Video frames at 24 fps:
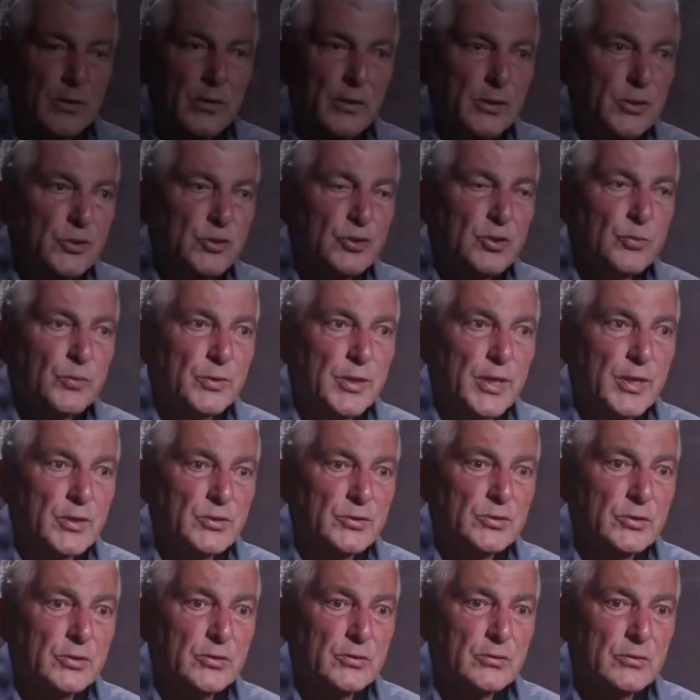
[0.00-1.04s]
Unless someone
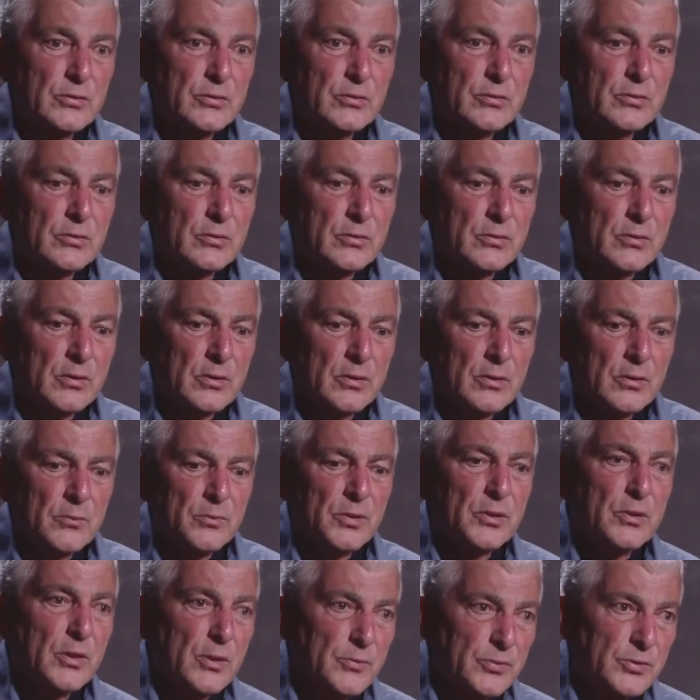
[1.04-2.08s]
actually
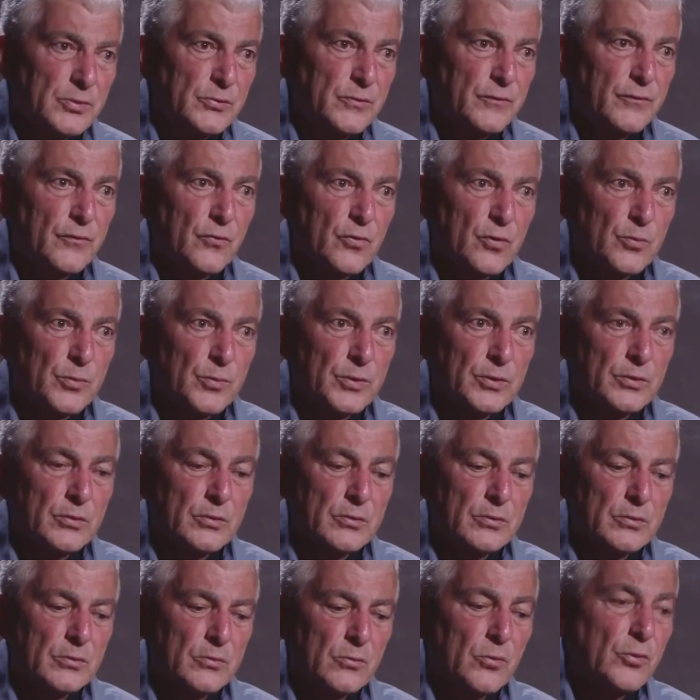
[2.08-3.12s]
becomes an informant
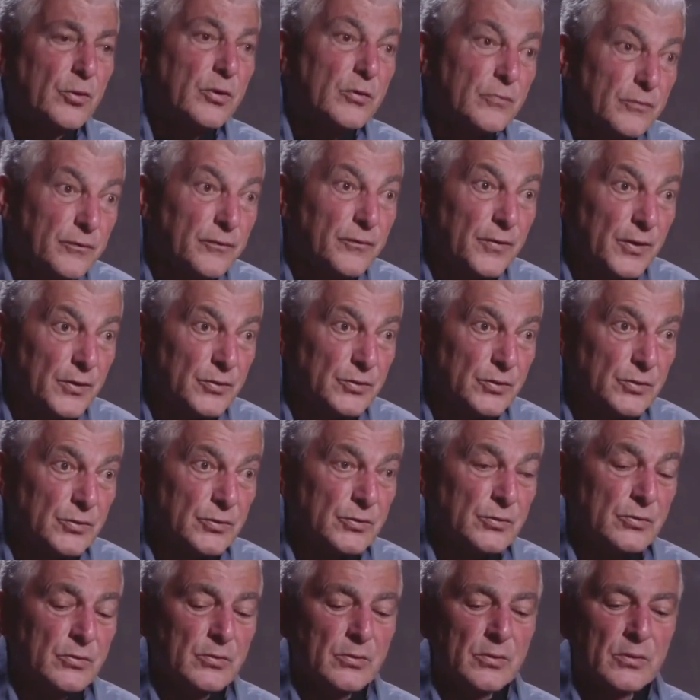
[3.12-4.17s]
or
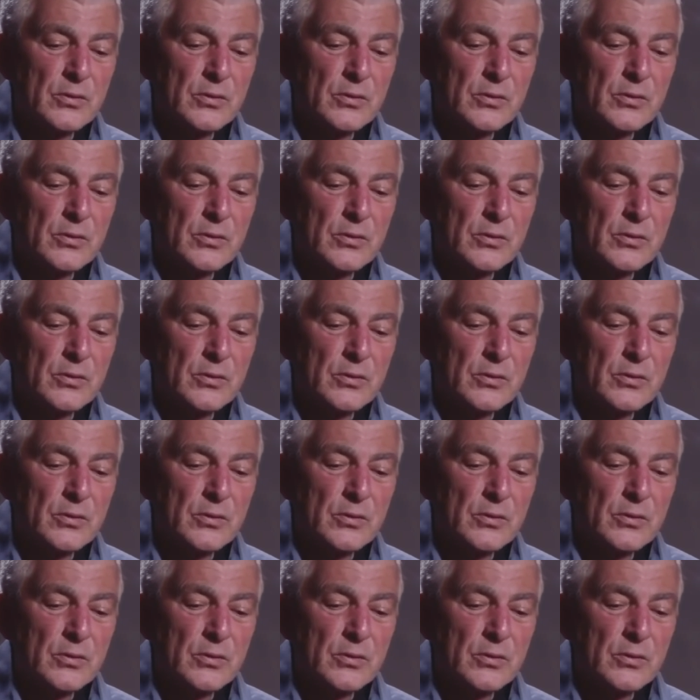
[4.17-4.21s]
confesses,